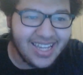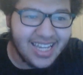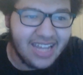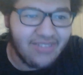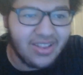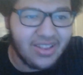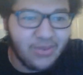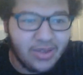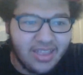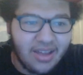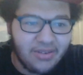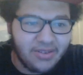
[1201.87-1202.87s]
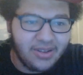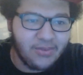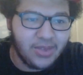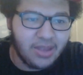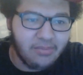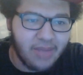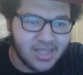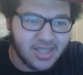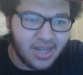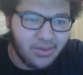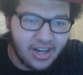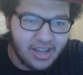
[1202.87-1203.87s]
Even with the even with the mask,
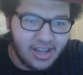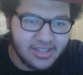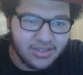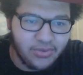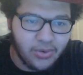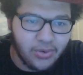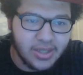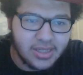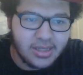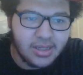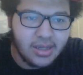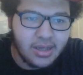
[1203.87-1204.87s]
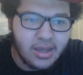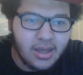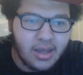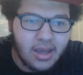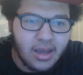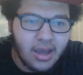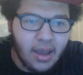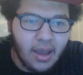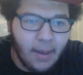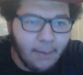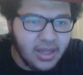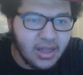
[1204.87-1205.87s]
I recognize his voice.
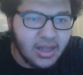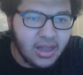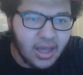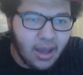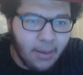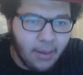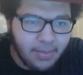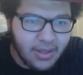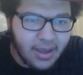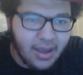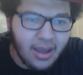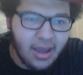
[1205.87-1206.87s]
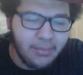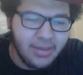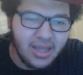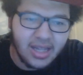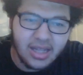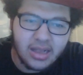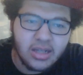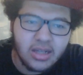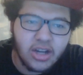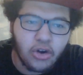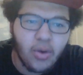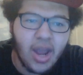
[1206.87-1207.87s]
Emile, um, Emil
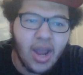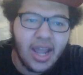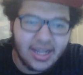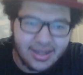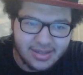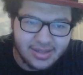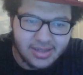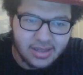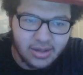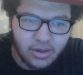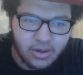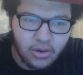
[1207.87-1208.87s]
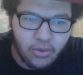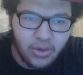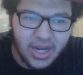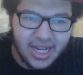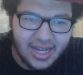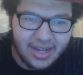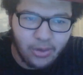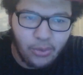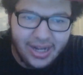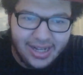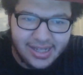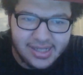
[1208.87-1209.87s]
Greggs,
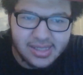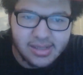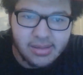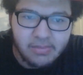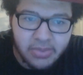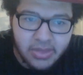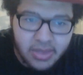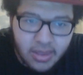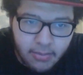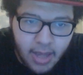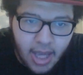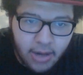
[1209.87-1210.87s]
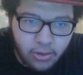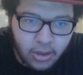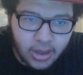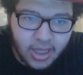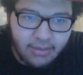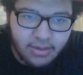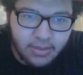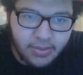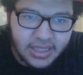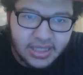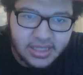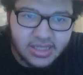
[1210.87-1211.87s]
the man who claimed to
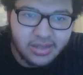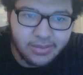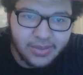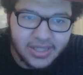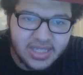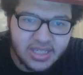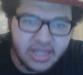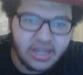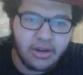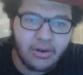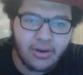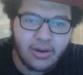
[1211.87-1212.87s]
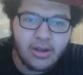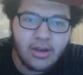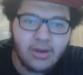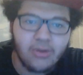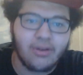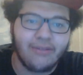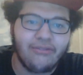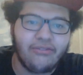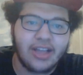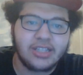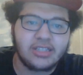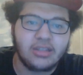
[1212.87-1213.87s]
be to be Sin Eater, who
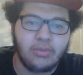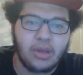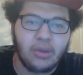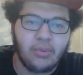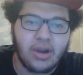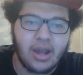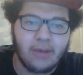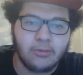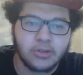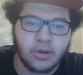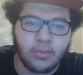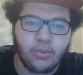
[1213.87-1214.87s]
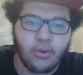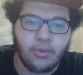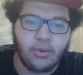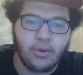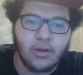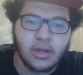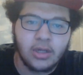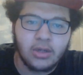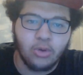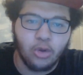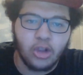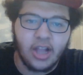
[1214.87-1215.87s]
confessed to me when I was a reporter,
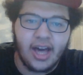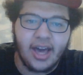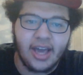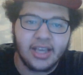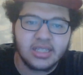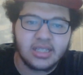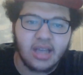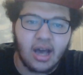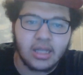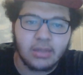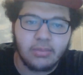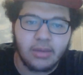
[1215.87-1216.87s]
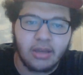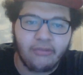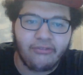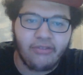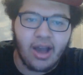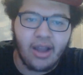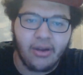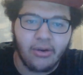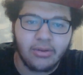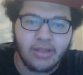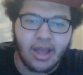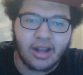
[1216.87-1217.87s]
who lies got me
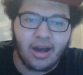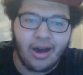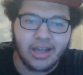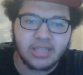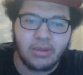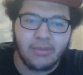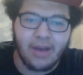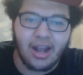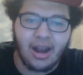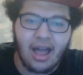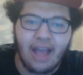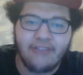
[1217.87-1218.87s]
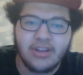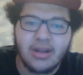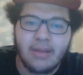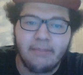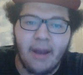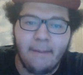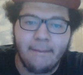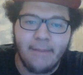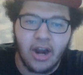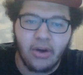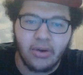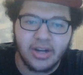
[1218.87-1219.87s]
fired, that cost me my life, my
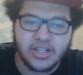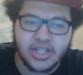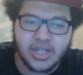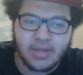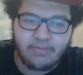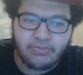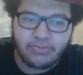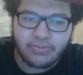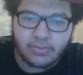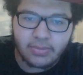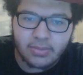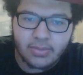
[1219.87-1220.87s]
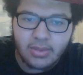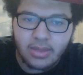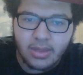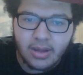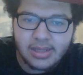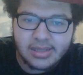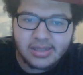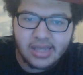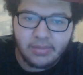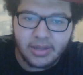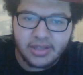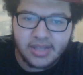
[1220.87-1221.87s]
marriage,
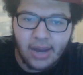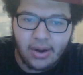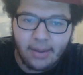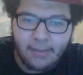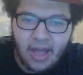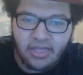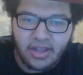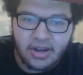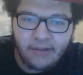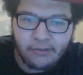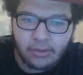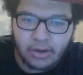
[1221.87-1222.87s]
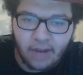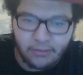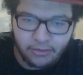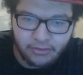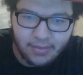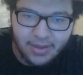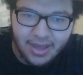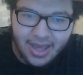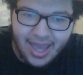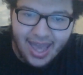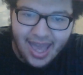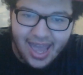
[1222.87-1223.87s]
send me down a path I never recovered from.
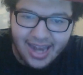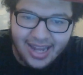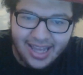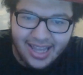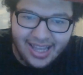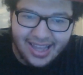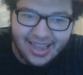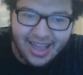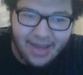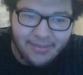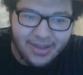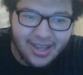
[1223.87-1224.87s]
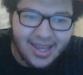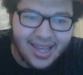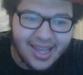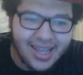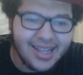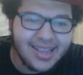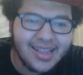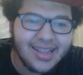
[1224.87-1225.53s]
Eddie, come in.